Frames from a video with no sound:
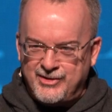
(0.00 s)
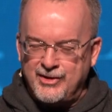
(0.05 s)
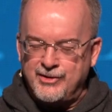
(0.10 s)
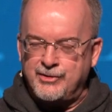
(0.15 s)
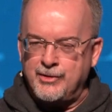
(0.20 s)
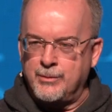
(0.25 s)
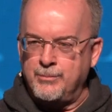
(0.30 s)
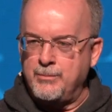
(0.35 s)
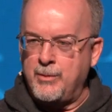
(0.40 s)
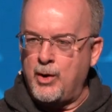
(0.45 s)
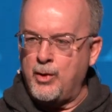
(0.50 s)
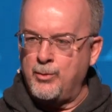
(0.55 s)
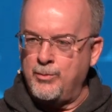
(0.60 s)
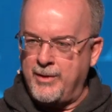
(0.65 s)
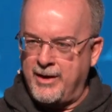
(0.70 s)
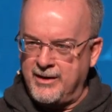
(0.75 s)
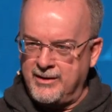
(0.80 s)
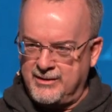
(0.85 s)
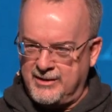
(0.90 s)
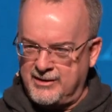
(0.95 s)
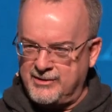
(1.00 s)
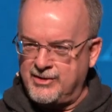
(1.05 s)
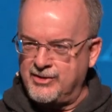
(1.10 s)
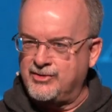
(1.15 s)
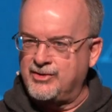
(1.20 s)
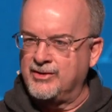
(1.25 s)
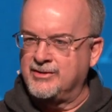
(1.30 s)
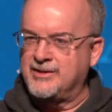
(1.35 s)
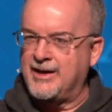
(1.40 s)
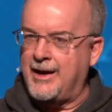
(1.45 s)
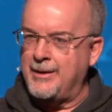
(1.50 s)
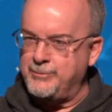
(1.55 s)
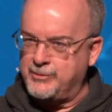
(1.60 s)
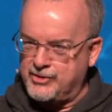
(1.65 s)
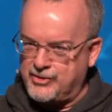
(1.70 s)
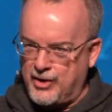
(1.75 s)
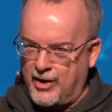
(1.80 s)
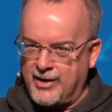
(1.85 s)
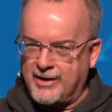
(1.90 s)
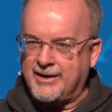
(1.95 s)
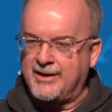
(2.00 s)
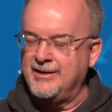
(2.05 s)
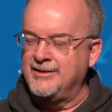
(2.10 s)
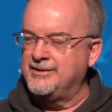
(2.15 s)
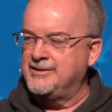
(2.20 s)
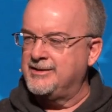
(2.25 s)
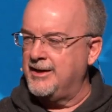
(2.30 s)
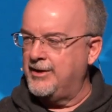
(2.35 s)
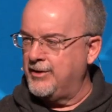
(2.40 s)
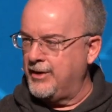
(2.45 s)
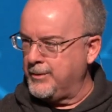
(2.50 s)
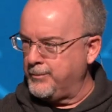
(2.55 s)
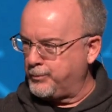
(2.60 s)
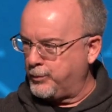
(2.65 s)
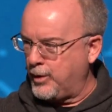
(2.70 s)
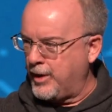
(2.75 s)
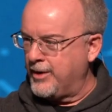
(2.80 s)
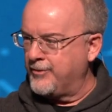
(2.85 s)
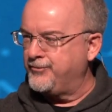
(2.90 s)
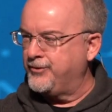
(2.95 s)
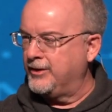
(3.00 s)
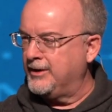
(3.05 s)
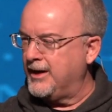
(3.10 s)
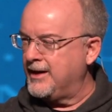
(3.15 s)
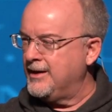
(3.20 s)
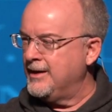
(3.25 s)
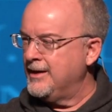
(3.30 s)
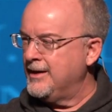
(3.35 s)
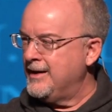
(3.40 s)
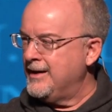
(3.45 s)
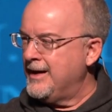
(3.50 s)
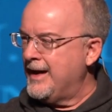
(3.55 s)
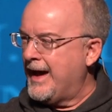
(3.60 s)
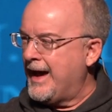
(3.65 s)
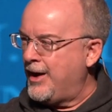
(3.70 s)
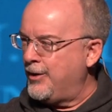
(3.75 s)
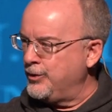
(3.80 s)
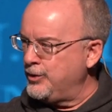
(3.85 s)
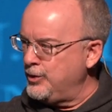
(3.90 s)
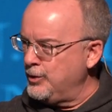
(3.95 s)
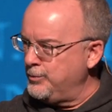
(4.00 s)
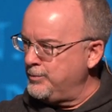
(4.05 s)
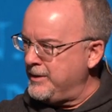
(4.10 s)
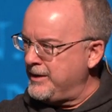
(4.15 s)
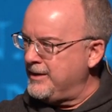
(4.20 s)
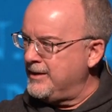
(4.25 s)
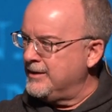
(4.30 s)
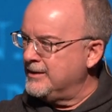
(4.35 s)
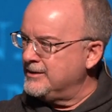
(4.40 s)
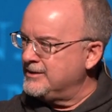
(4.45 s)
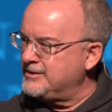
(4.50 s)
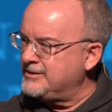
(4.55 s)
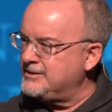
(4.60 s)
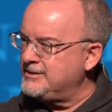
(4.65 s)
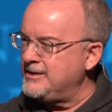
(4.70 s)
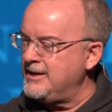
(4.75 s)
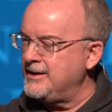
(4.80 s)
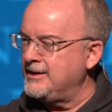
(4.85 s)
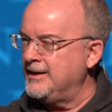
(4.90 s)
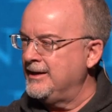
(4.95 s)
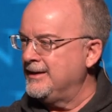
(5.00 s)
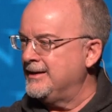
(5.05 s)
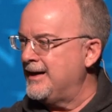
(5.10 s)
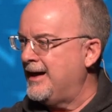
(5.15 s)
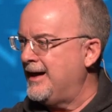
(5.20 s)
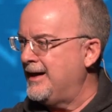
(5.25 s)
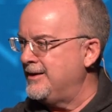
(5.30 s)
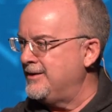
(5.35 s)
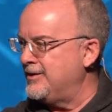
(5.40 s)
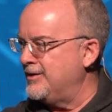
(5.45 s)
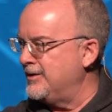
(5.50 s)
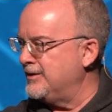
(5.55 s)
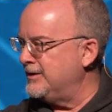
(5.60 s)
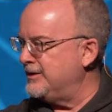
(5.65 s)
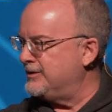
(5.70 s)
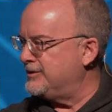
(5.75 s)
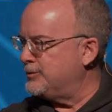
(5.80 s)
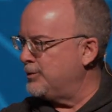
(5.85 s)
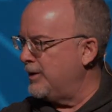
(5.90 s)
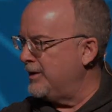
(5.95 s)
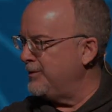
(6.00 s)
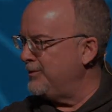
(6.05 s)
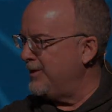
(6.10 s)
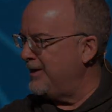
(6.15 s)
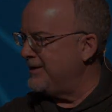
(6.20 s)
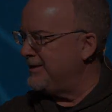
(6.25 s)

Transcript: is your moment, this is your time, start considering prayerfully how you'll be seeking God during these 21